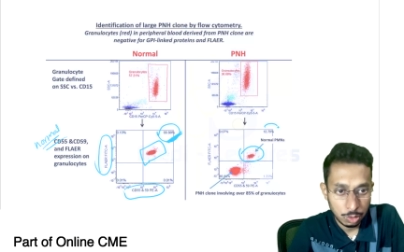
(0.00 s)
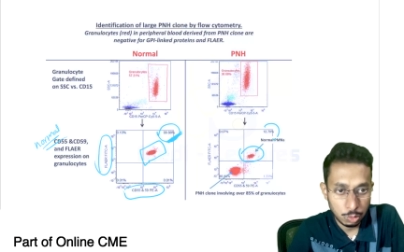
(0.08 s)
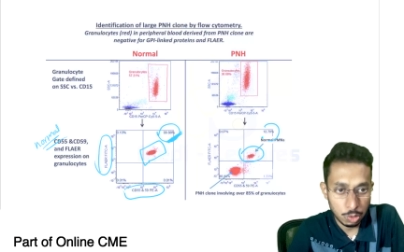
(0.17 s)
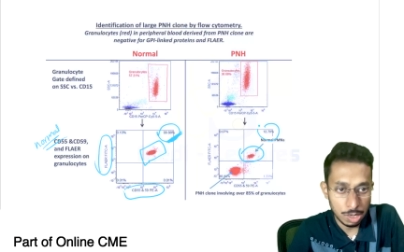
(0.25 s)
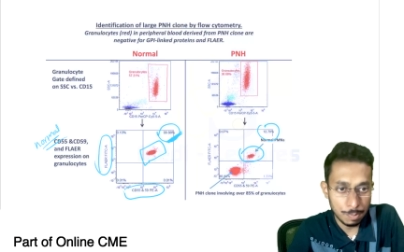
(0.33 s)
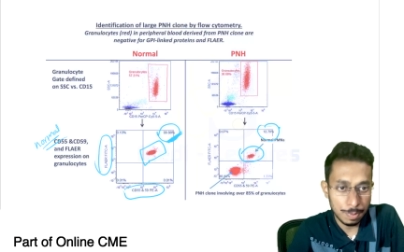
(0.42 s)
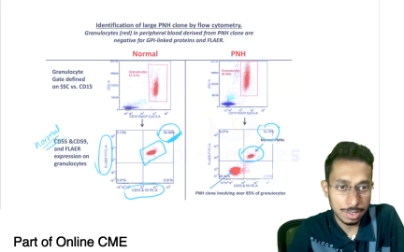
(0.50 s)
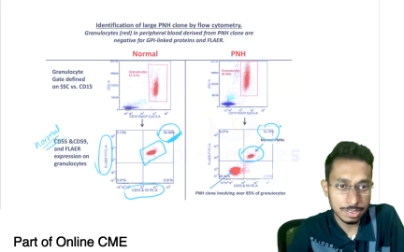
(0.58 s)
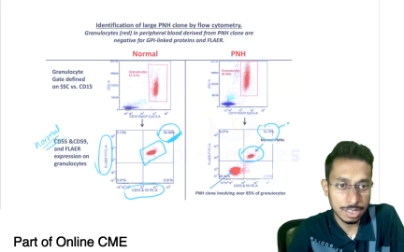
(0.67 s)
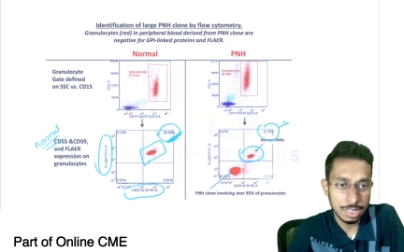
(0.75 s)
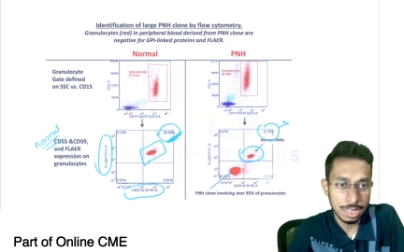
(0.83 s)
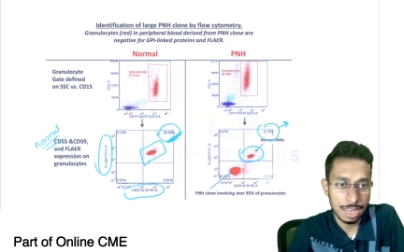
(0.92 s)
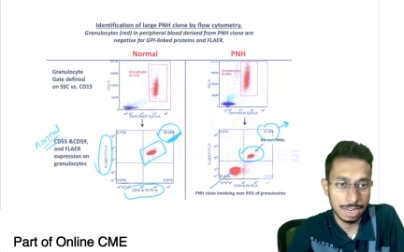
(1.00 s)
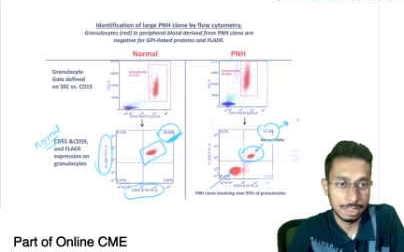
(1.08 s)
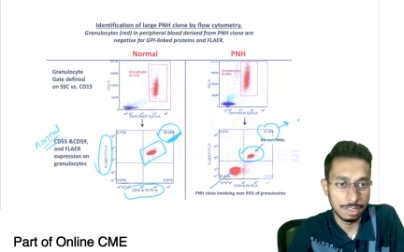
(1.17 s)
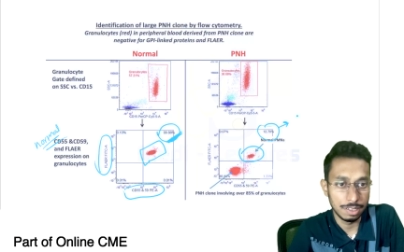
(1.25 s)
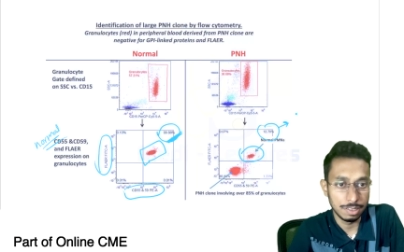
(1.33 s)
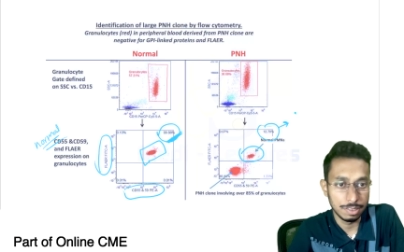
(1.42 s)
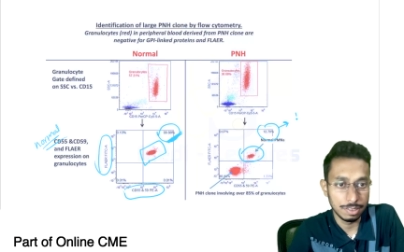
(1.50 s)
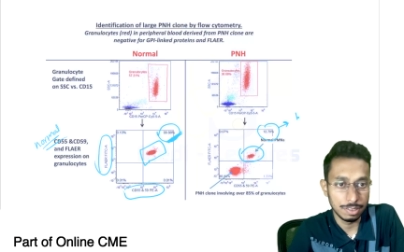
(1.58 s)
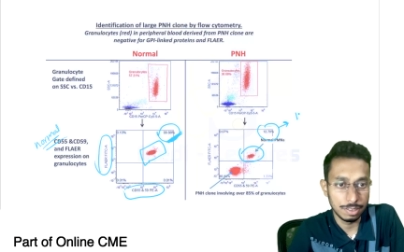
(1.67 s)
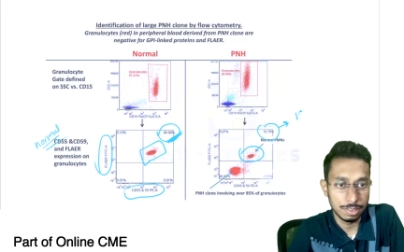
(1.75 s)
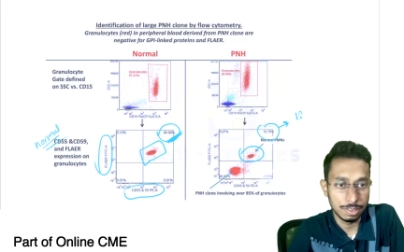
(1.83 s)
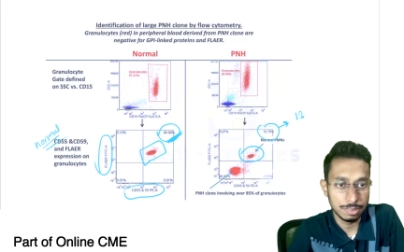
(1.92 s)
12% had
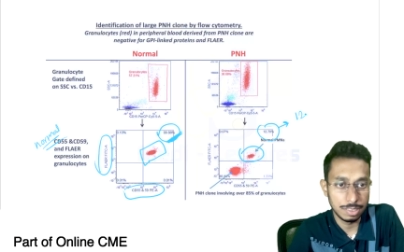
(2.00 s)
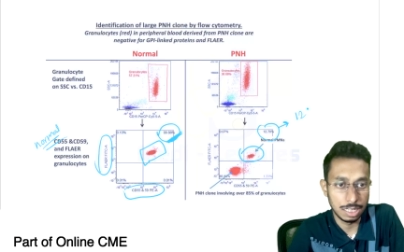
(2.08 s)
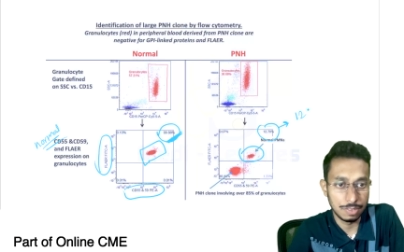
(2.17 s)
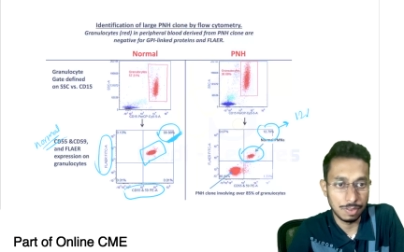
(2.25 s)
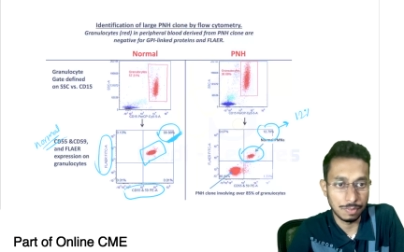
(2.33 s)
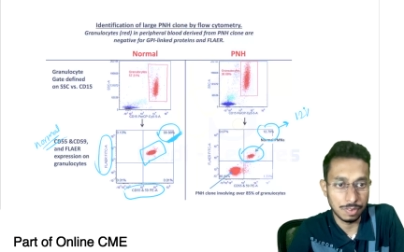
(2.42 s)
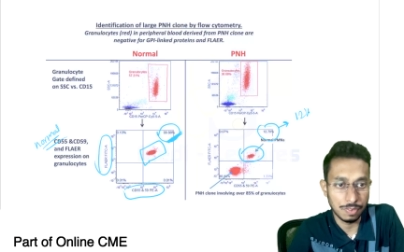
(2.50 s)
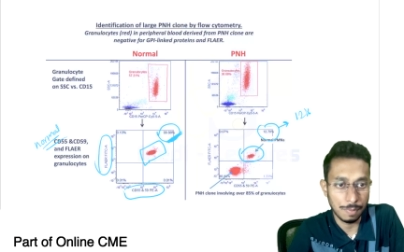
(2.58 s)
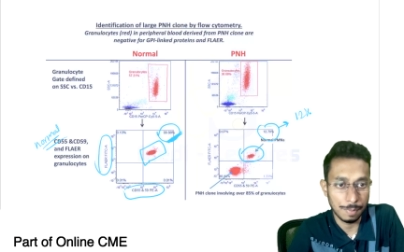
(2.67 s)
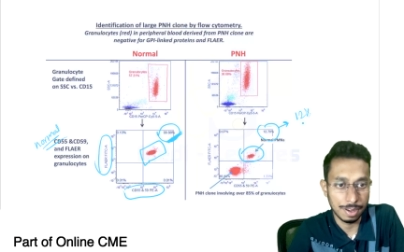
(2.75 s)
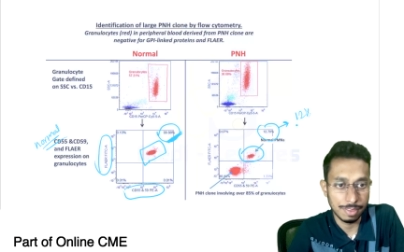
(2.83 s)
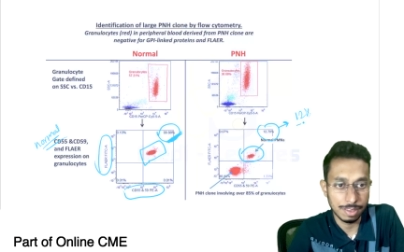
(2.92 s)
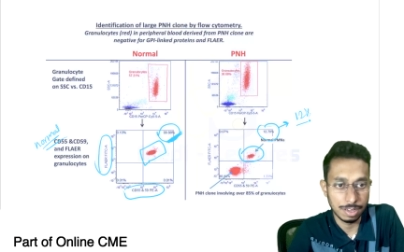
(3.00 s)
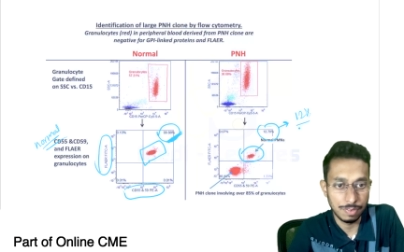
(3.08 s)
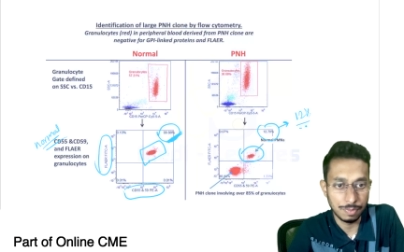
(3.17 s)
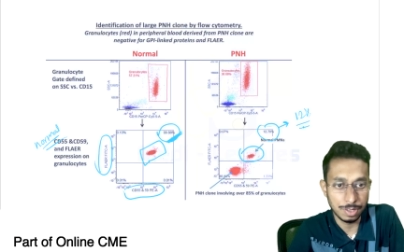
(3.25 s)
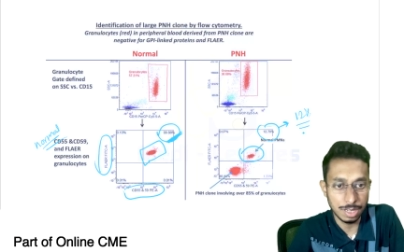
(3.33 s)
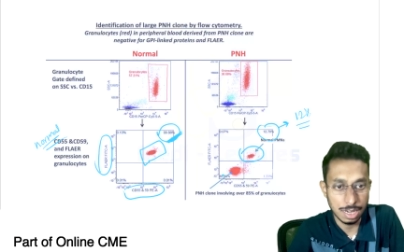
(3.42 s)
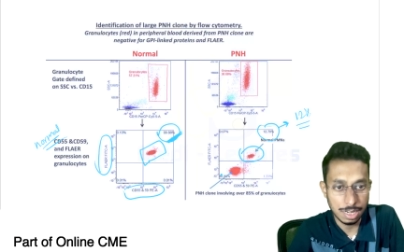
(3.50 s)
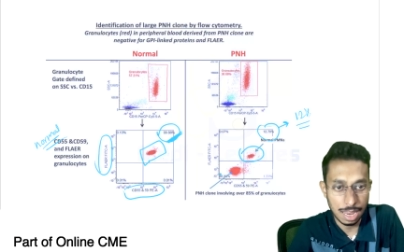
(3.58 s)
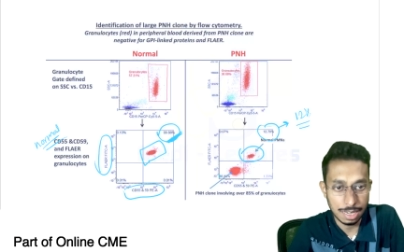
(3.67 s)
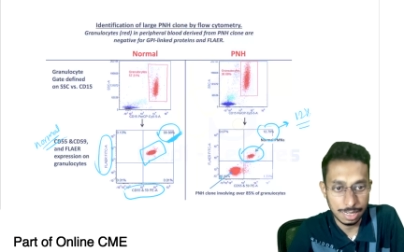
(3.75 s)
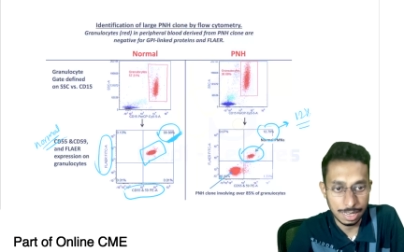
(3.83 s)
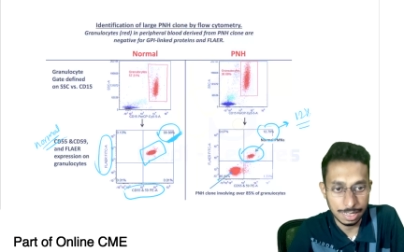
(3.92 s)
CD55 and CD59
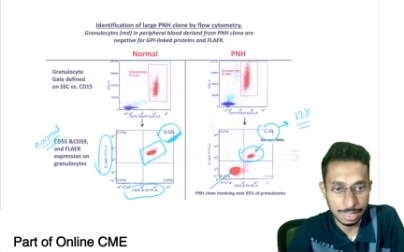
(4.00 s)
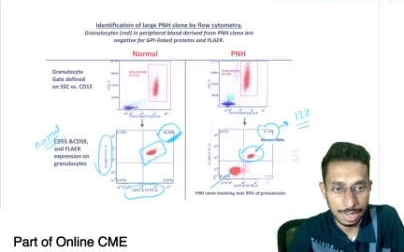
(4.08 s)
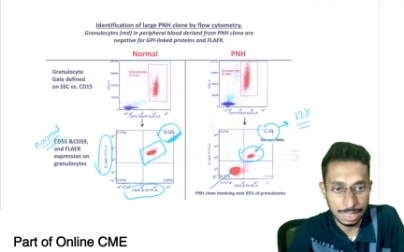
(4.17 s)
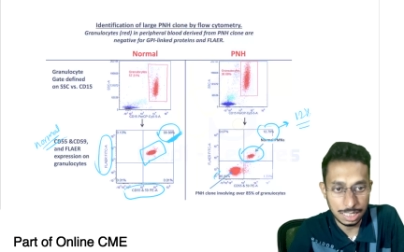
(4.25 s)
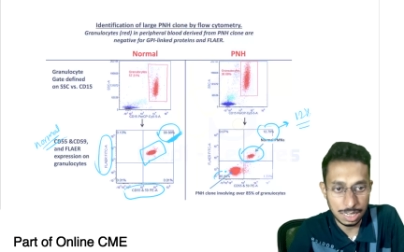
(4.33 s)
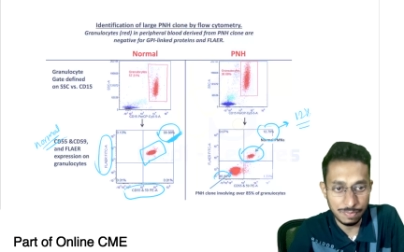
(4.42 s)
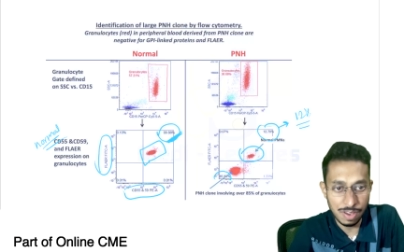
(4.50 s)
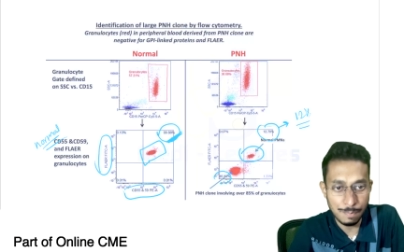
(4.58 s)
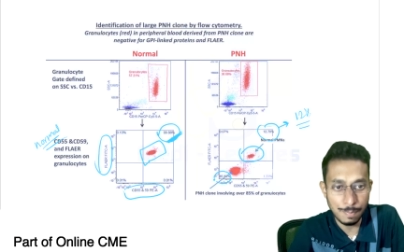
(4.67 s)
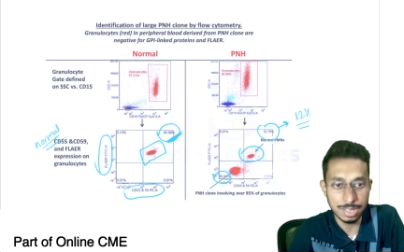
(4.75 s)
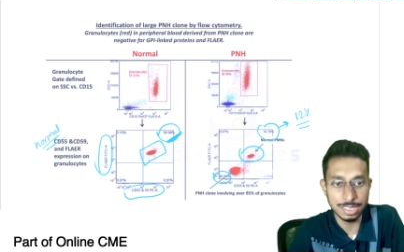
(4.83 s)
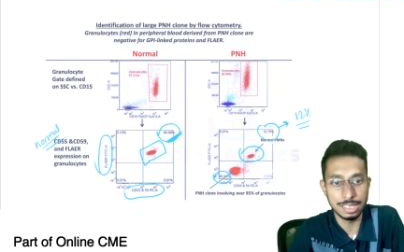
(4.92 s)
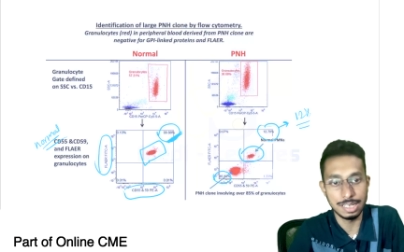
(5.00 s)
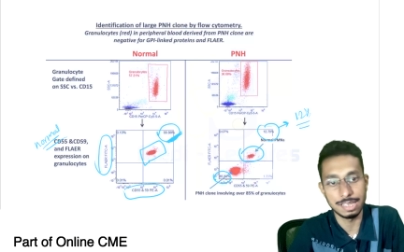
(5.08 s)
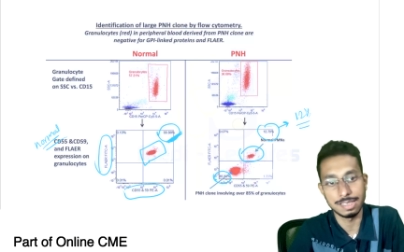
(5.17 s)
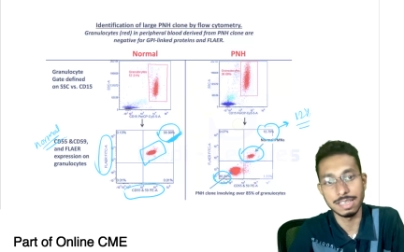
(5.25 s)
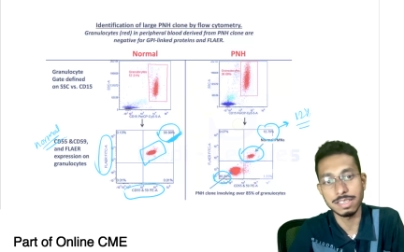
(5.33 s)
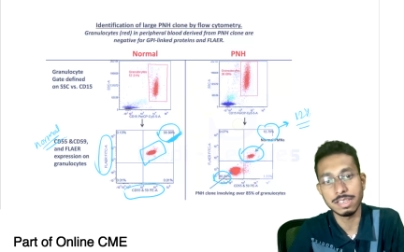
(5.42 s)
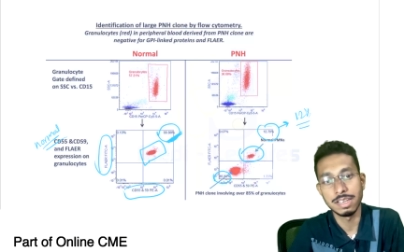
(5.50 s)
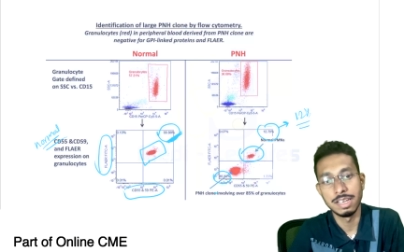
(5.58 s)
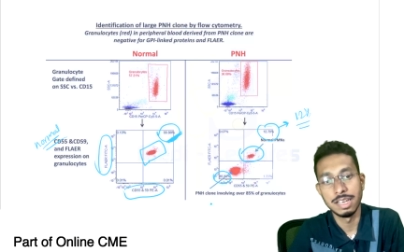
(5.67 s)
and in 85% cases